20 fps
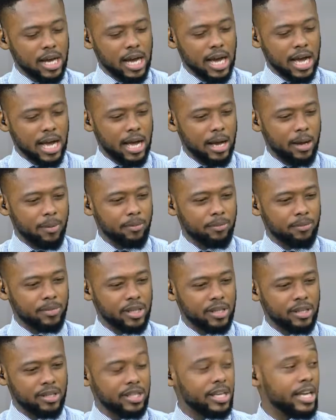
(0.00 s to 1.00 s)

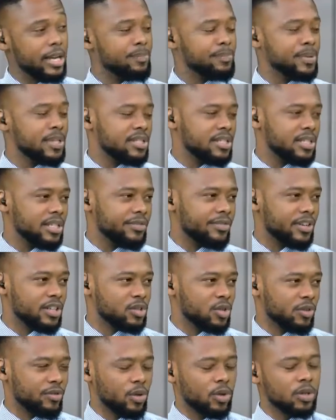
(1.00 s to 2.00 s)
the APC,
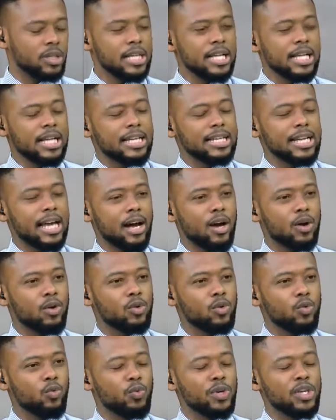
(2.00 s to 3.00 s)
first of all.
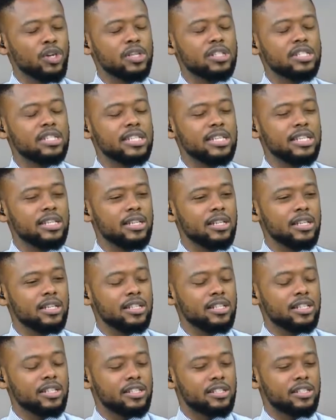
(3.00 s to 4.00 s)
Now, we don't see
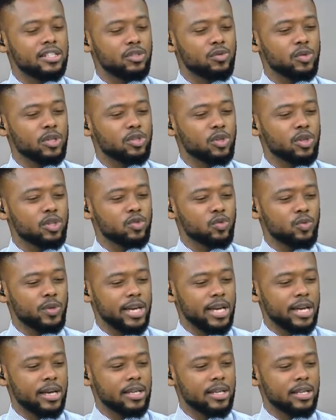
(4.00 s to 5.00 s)
situations
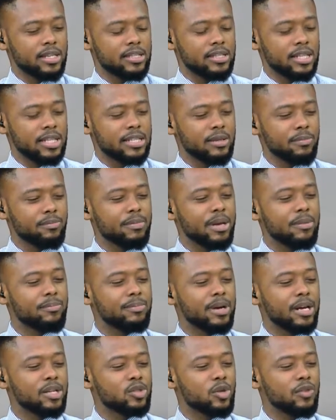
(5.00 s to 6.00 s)
where certain
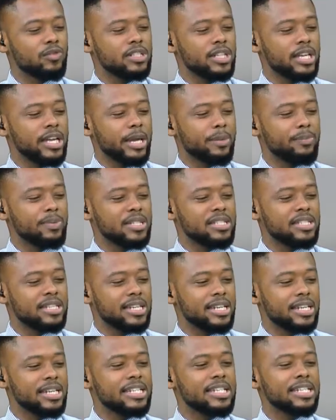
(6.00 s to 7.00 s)
members of the
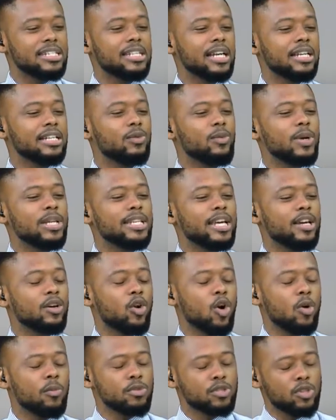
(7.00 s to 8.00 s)
APC, initially when they
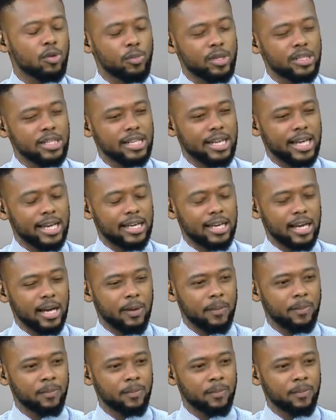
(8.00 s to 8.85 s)
come, somebody like